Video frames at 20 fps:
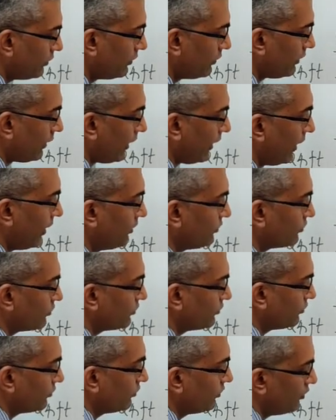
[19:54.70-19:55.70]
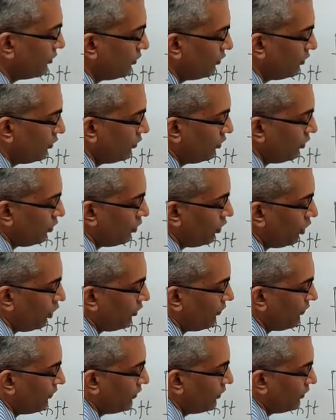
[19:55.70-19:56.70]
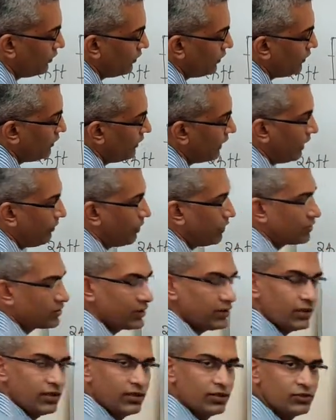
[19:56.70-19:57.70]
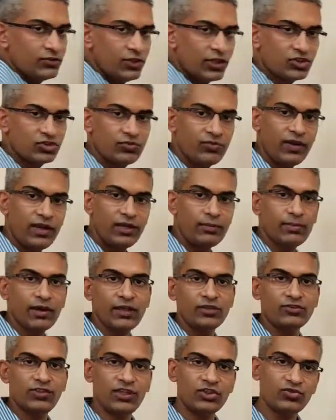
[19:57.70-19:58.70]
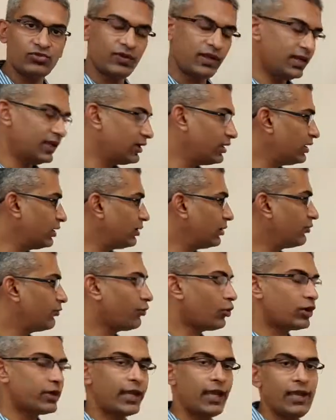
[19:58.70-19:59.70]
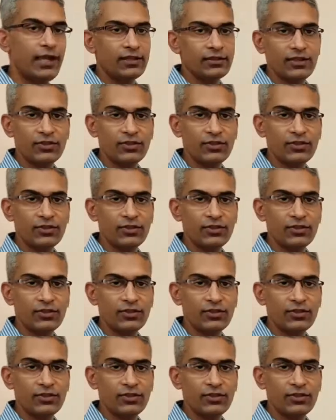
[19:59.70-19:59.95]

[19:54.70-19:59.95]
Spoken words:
tiles of dimension 6 feet by 6 feet for tiling